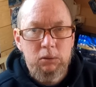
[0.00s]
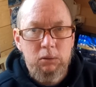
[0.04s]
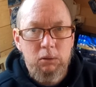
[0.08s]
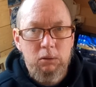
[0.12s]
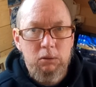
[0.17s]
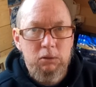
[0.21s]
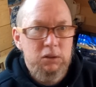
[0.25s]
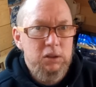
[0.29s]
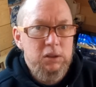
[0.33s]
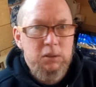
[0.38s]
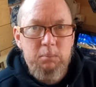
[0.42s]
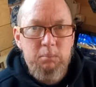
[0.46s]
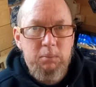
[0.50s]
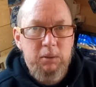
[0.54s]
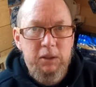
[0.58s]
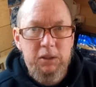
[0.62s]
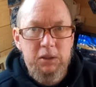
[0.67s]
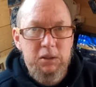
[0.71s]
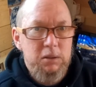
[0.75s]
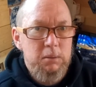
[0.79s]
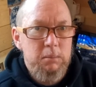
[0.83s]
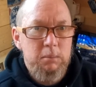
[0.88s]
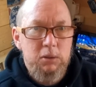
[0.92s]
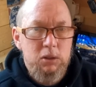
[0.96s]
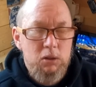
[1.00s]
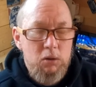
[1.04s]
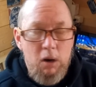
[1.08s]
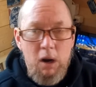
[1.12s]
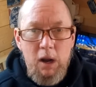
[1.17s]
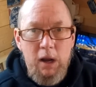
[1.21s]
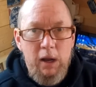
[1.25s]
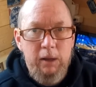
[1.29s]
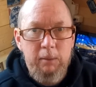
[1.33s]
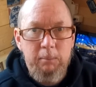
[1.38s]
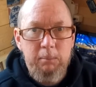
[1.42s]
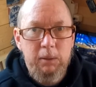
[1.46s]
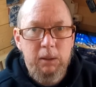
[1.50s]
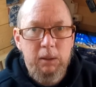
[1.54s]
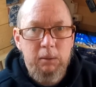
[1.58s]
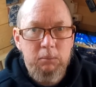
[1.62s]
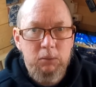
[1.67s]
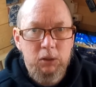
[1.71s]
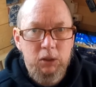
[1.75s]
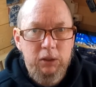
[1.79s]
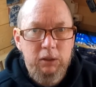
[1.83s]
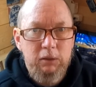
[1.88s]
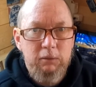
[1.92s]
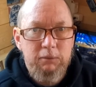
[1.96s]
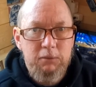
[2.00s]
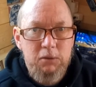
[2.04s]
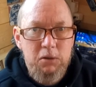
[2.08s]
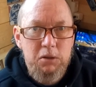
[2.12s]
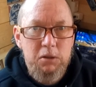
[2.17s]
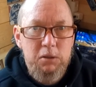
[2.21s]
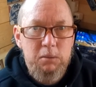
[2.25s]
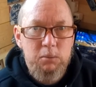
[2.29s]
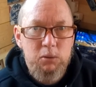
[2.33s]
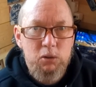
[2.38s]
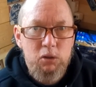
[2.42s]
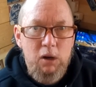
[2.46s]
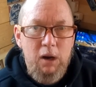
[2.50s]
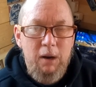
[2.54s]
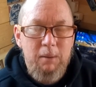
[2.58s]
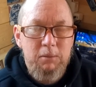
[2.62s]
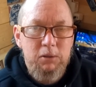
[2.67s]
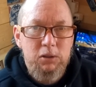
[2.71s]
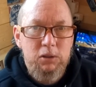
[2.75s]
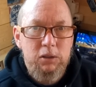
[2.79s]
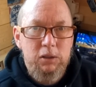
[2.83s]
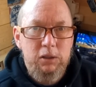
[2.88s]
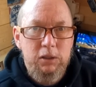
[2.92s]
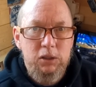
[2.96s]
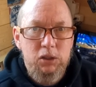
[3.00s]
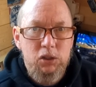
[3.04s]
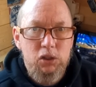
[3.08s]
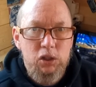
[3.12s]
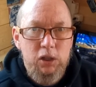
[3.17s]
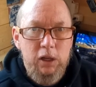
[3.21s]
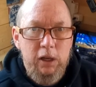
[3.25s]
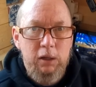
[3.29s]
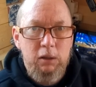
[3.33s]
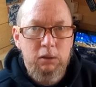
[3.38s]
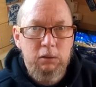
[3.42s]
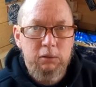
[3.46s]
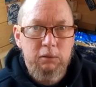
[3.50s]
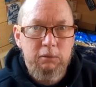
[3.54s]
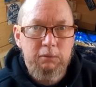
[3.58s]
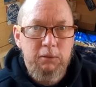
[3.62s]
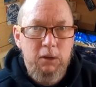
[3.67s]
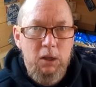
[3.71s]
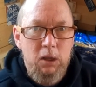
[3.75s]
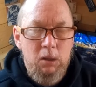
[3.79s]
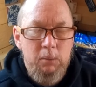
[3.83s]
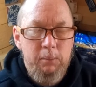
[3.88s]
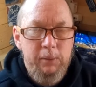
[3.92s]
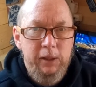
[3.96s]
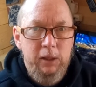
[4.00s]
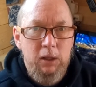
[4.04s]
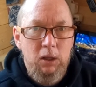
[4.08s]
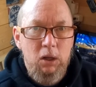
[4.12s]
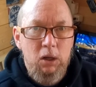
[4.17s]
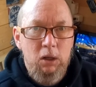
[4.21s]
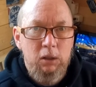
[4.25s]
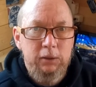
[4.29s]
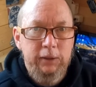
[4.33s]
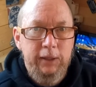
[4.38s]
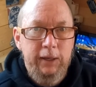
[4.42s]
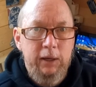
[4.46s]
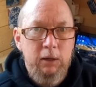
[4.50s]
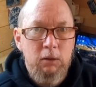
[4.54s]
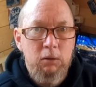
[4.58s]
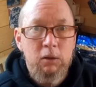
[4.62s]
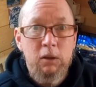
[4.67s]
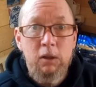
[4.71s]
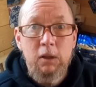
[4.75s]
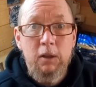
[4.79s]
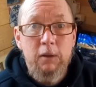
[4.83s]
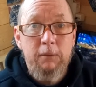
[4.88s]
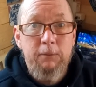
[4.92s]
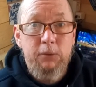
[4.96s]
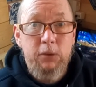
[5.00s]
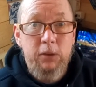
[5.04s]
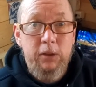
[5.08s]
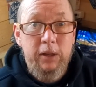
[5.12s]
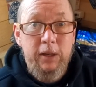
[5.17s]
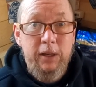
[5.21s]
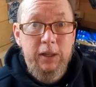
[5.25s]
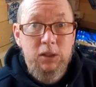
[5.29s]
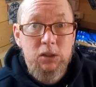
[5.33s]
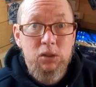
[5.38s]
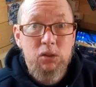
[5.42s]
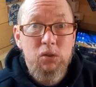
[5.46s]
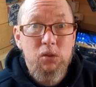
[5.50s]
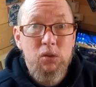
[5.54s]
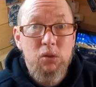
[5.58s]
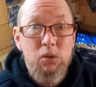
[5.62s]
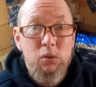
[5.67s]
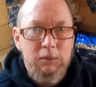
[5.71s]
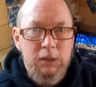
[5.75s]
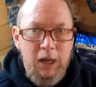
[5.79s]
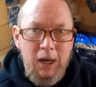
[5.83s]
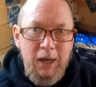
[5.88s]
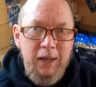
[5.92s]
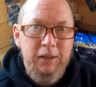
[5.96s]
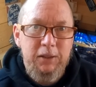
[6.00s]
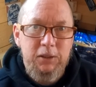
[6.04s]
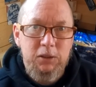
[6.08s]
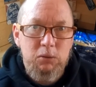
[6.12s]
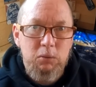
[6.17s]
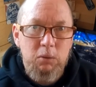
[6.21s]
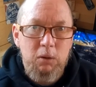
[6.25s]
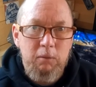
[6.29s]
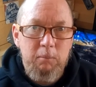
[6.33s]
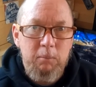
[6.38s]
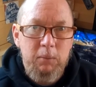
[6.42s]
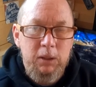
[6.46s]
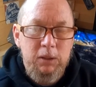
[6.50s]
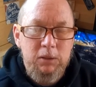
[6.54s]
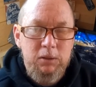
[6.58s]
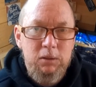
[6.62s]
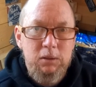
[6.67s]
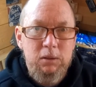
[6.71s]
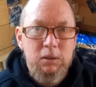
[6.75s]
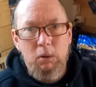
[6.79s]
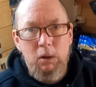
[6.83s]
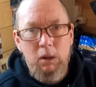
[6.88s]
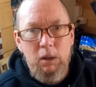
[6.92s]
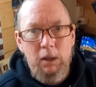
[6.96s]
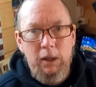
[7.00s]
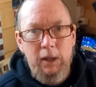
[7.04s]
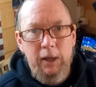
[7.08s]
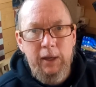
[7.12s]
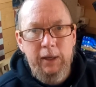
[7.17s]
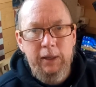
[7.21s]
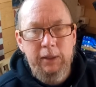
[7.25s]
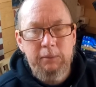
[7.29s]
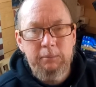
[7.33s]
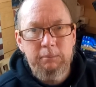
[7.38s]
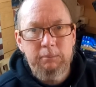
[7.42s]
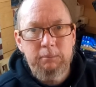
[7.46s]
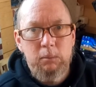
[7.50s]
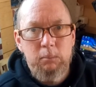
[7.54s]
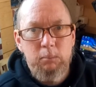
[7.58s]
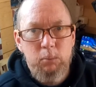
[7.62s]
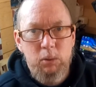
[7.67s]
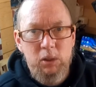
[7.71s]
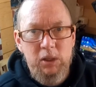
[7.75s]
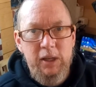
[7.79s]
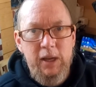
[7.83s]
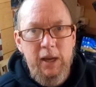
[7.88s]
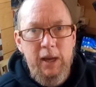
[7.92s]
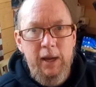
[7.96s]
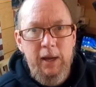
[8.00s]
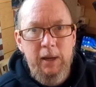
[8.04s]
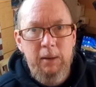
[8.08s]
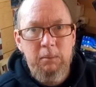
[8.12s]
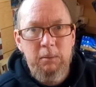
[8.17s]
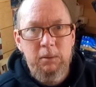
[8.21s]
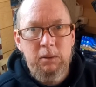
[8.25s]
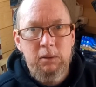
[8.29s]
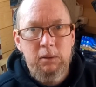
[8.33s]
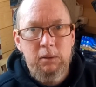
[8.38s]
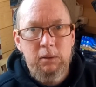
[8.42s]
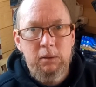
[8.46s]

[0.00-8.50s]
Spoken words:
or just please subscribe. I'm looking for subscribers to this channel to follow me along now for the next 9 to 12 months while I prehab,